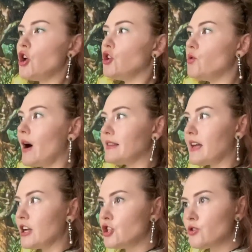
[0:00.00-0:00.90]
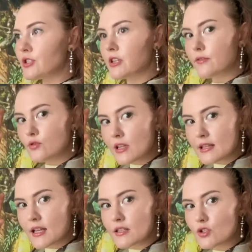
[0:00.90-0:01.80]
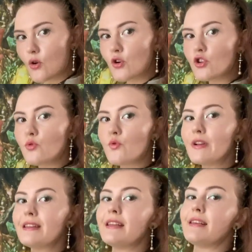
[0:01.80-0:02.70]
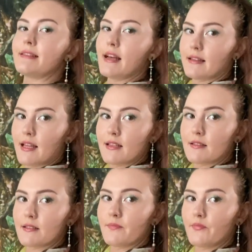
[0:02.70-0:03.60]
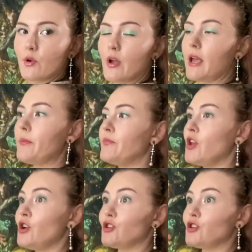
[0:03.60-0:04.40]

You attach yourself to that lens or you release that lens, okay?